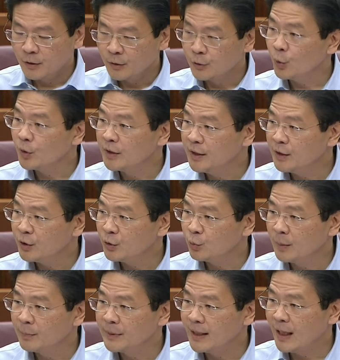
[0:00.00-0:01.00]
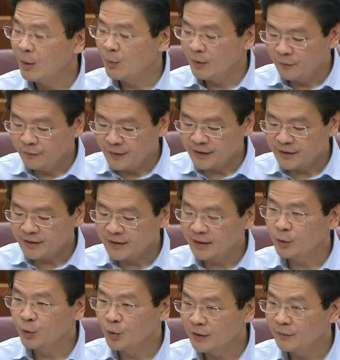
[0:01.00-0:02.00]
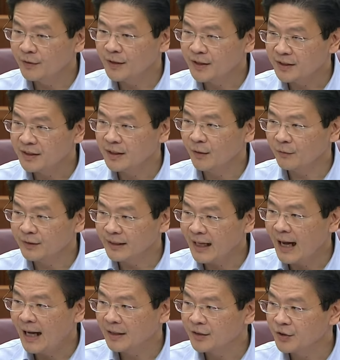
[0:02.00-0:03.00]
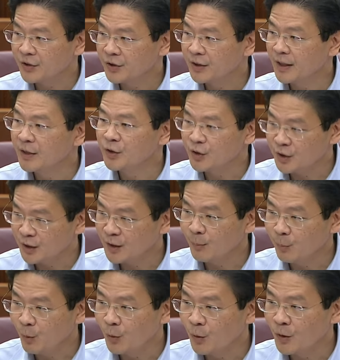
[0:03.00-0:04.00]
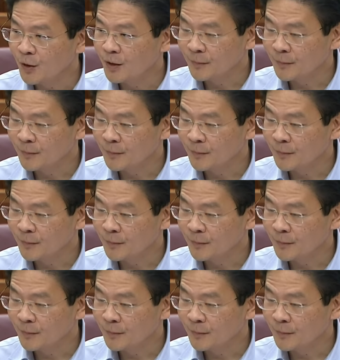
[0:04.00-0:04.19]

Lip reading: So this will be our first University of the Arts in Singapore.